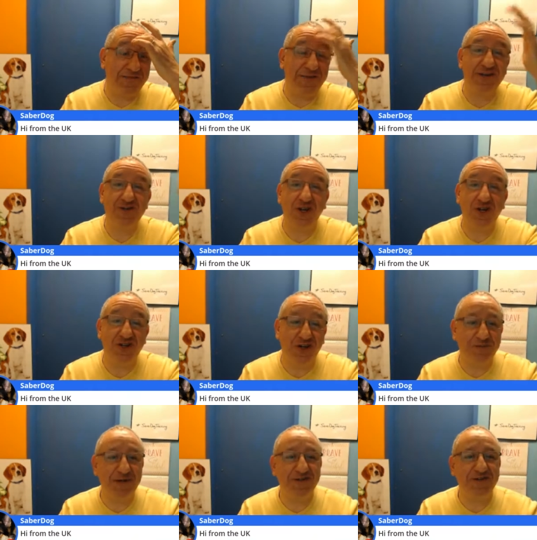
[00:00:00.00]
and Shashad
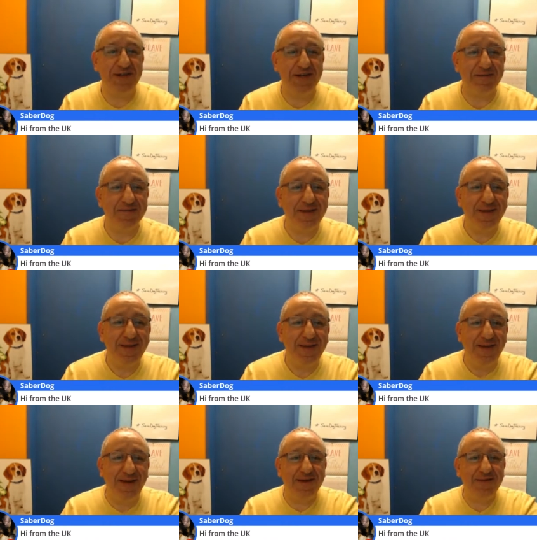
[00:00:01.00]
Mercy.
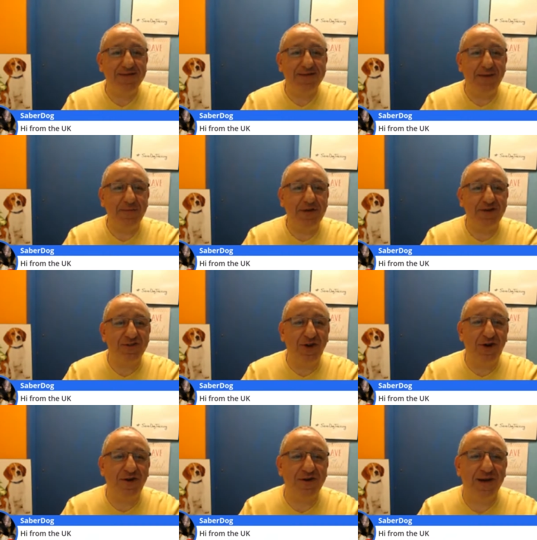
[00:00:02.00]
Uh,
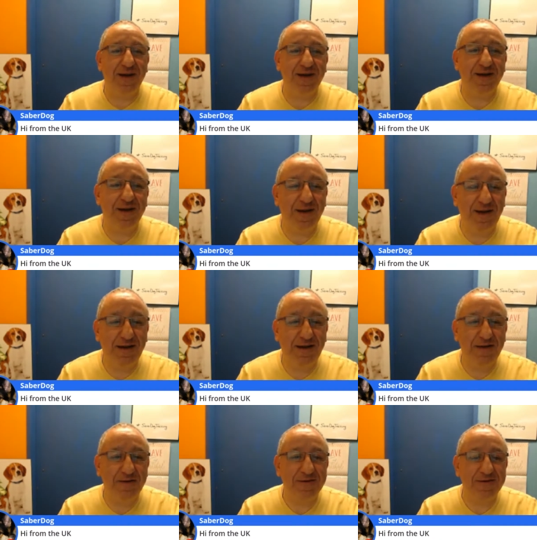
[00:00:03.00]
Dog
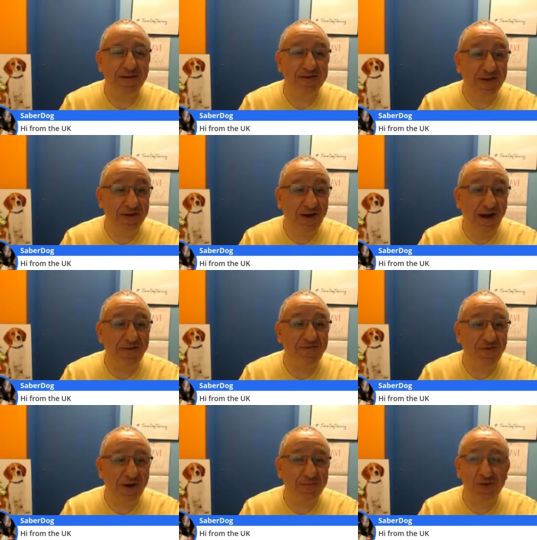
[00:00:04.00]
uh, says, Hi
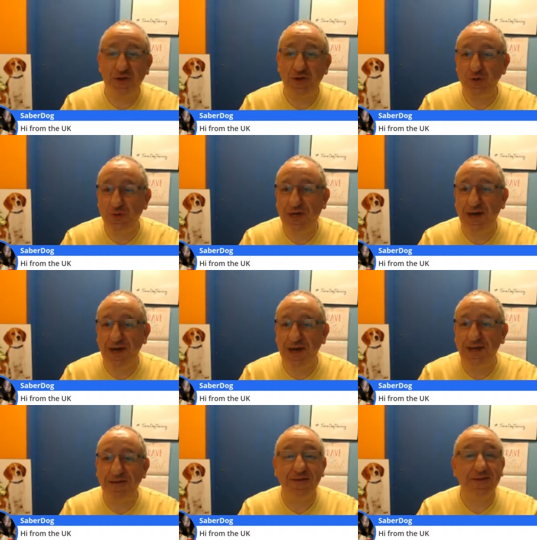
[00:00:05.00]
from the
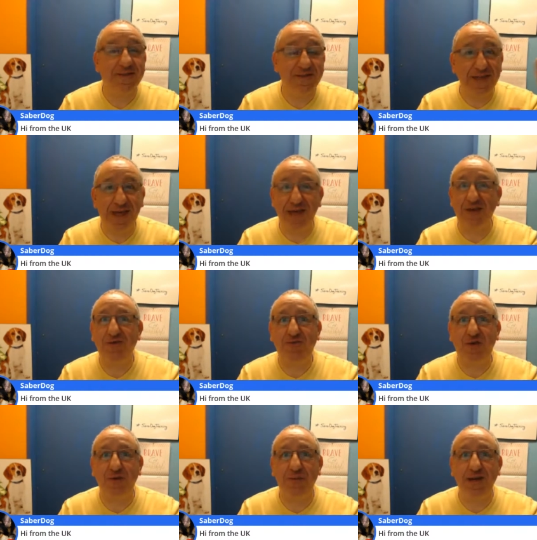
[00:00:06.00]
UK. Thank you
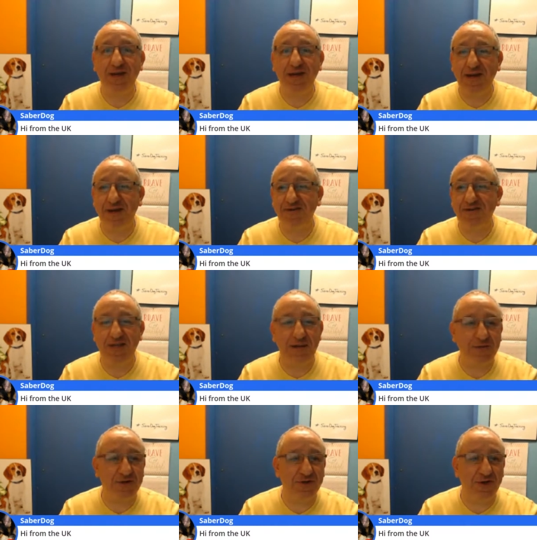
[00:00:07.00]
for being here,
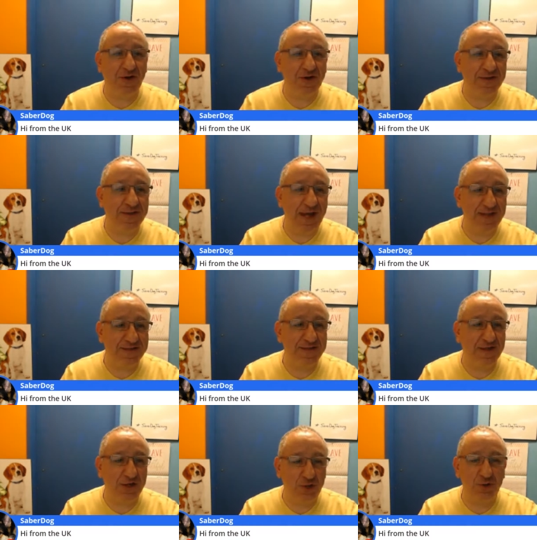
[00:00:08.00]
Seber Dog. That's a
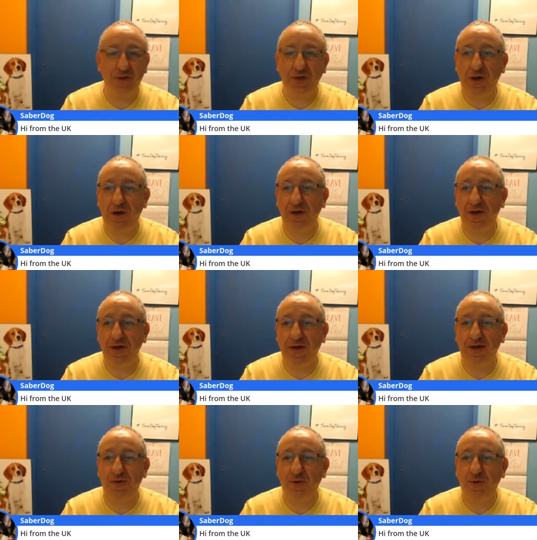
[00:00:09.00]
cute dog. I
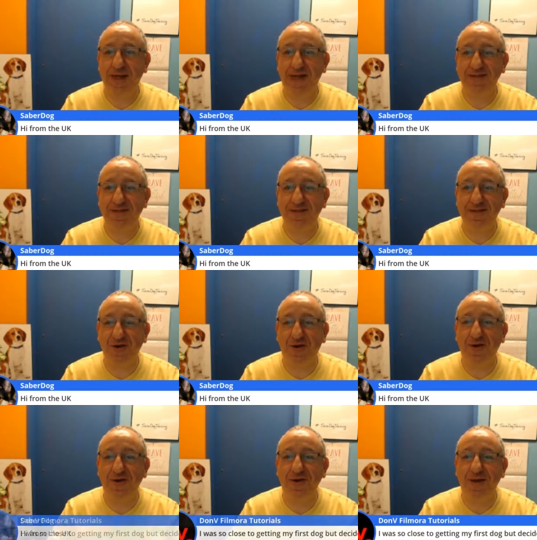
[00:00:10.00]
hope that's the
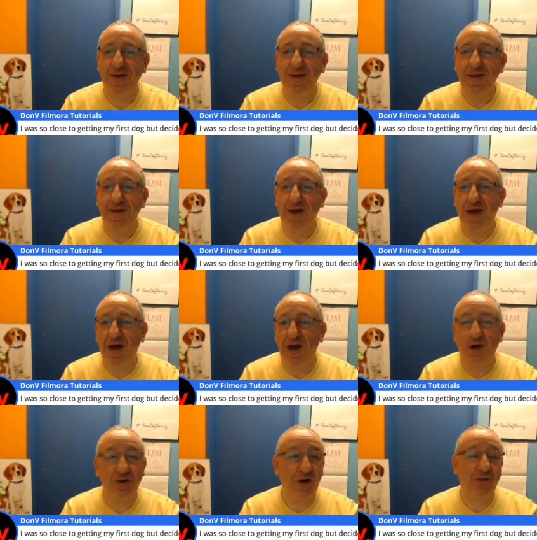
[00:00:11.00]
dog. Uh,
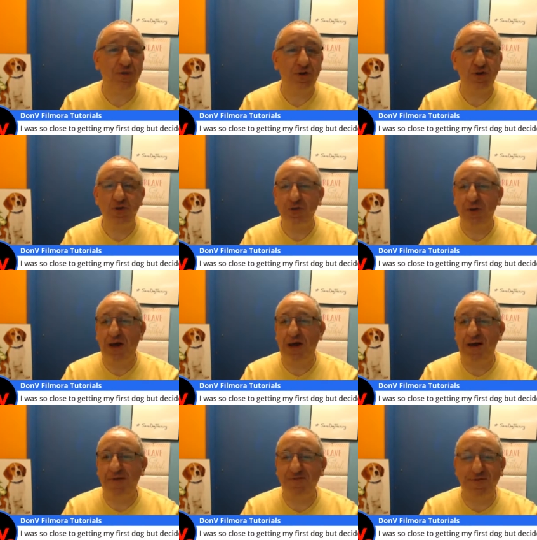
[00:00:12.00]
I'll come to you
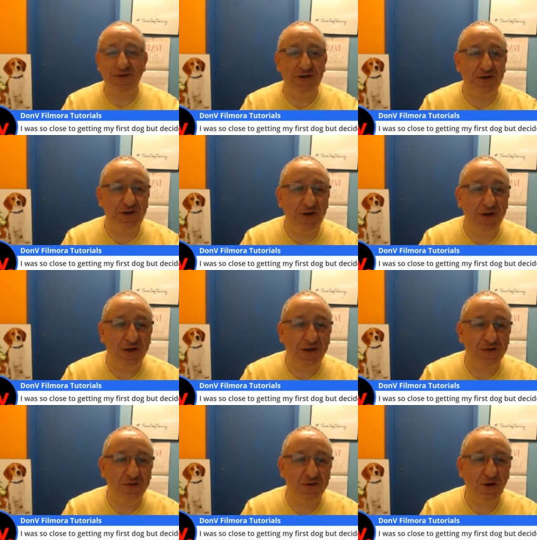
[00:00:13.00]
after
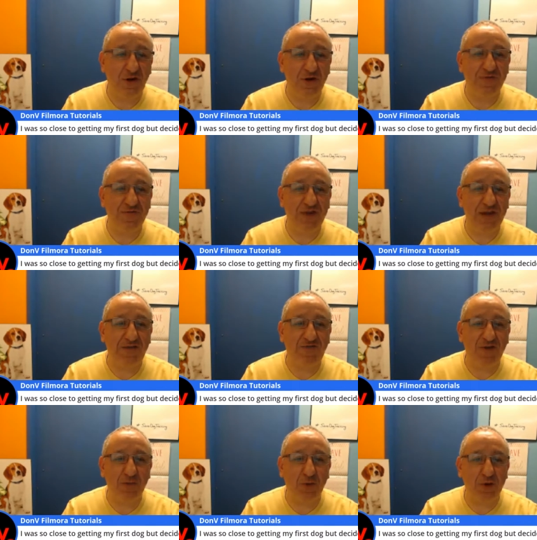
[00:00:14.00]
Don Lee
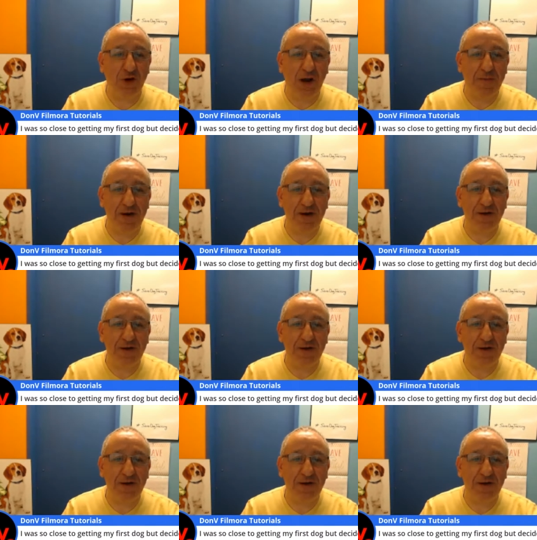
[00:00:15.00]
Filmorama.